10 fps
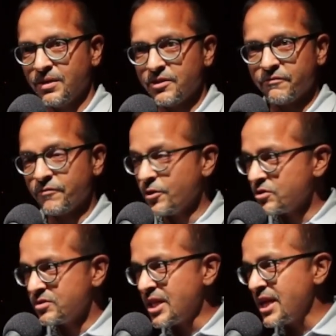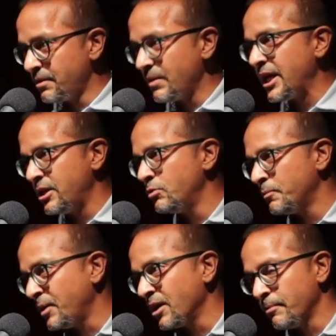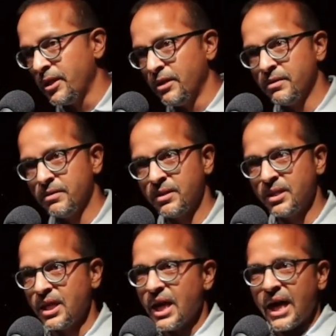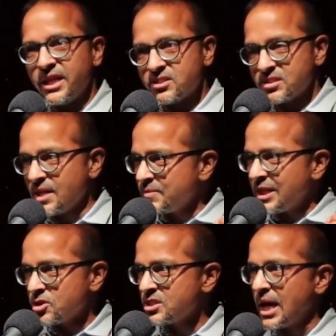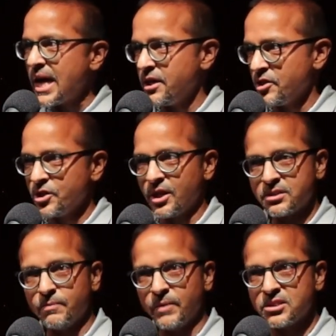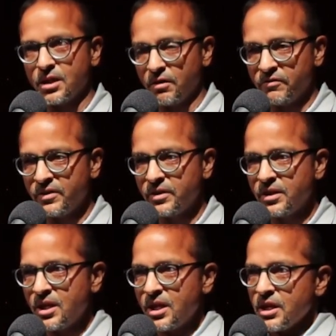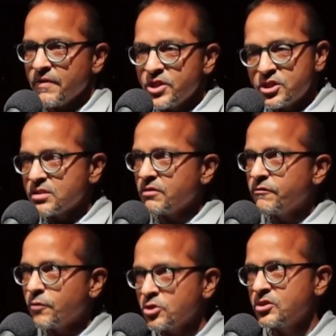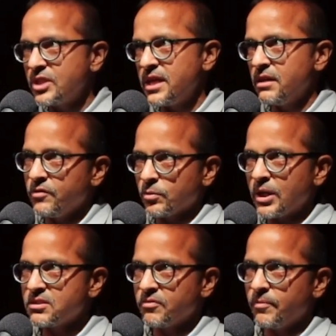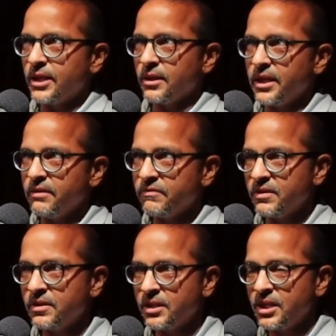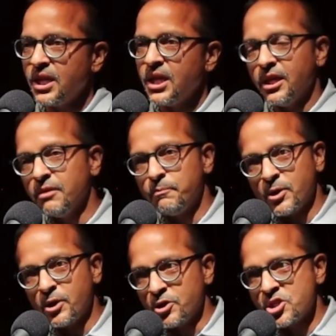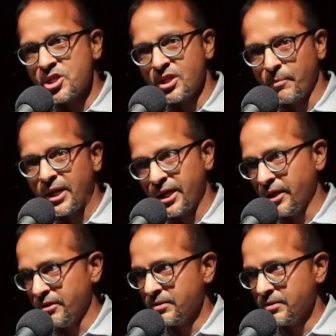The first day in my new apartment, I stepped outside and thought to myself, this is the first day of the rest of my life. And a bird shit on my head.